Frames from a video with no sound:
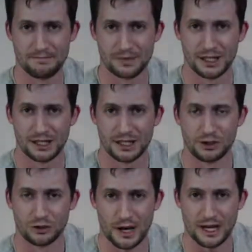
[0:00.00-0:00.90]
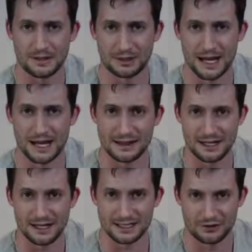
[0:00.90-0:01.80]
little weight plate things that have
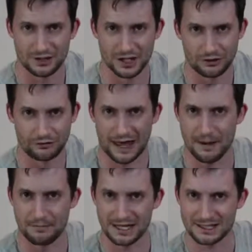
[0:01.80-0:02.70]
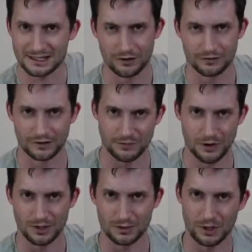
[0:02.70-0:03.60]
a nice little flat base, so hopefully it won't be
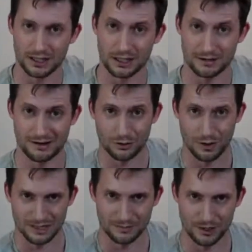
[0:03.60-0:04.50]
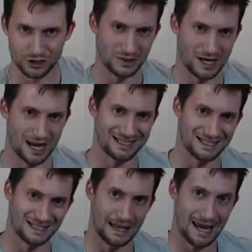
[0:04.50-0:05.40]
wiggling around quite as much as we had
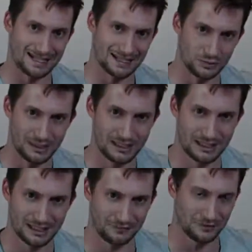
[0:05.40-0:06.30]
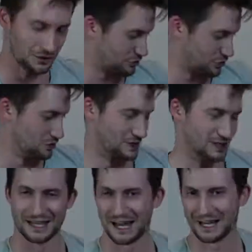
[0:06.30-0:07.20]
last week. If you guys tuned into that, you
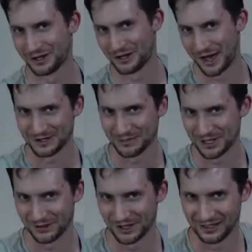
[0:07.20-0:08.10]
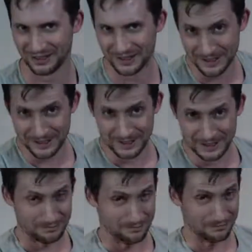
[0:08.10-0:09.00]
know that was a bit of a
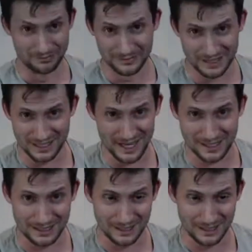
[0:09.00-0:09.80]
disaster.